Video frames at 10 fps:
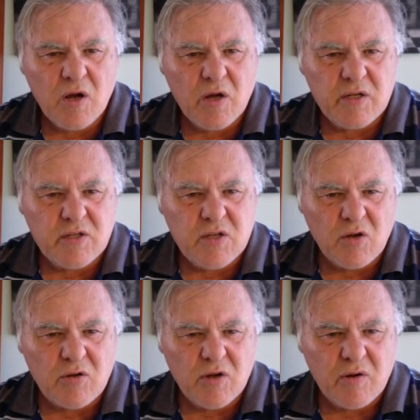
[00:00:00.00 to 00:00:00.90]
I
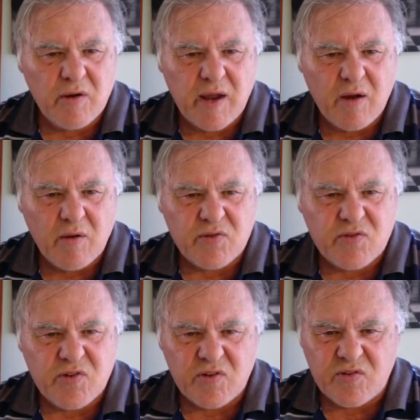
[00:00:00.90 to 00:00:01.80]
don't know how it's
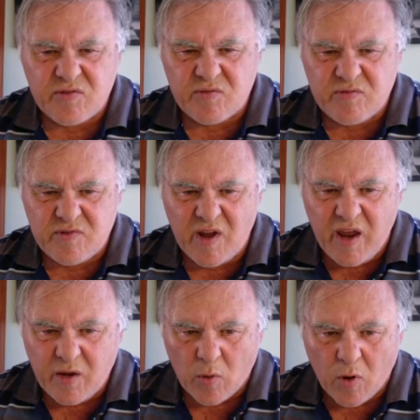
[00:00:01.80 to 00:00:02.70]
just
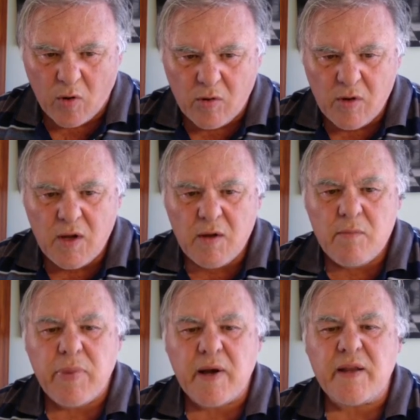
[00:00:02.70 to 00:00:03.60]
equal,
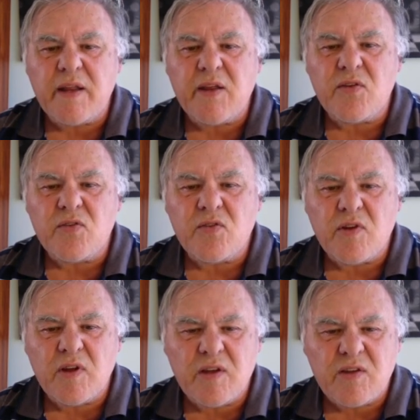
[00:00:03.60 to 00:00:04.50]
but it is.
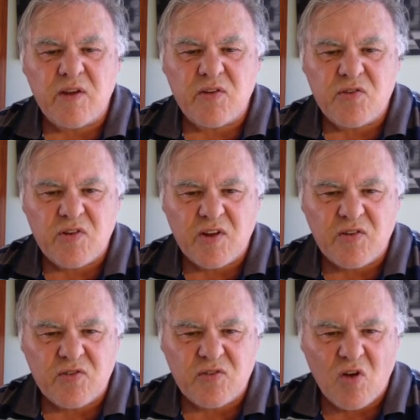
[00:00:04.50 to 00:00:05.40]
It's
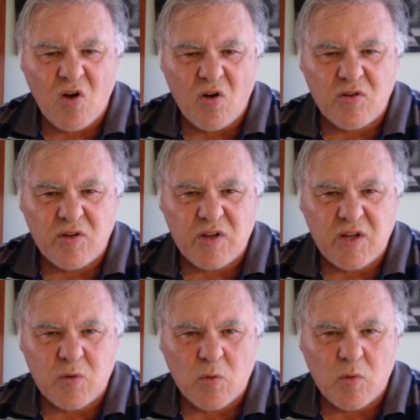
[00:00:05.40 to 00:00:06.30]
just on
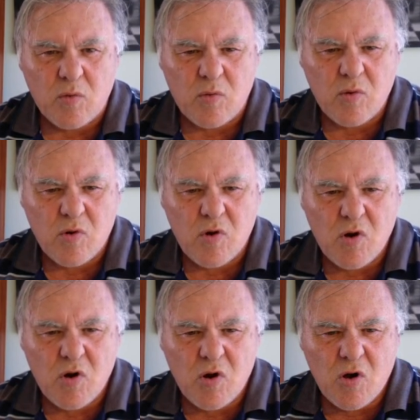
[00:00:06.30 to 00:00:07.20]
equal.
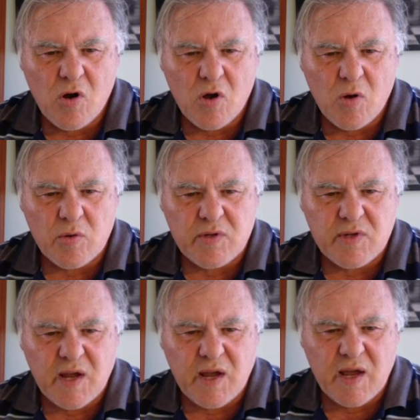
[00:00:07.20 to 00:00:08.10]
I would
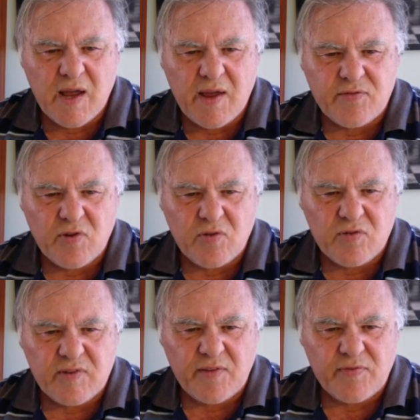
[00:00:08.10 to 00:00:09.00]
have to
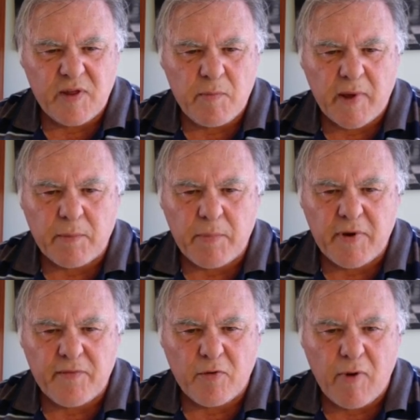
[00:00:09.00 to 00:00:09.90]
definitely make a bit
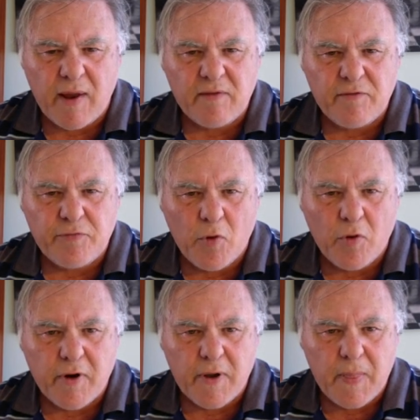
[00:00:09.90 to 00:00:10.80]
of a run
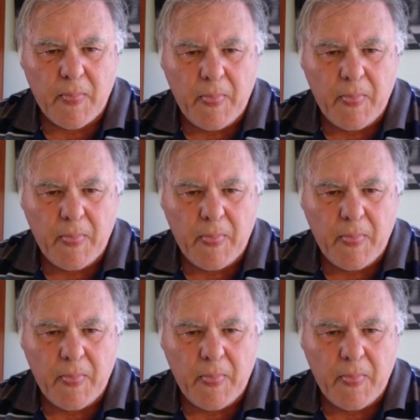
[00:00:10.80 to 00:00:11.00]
for it.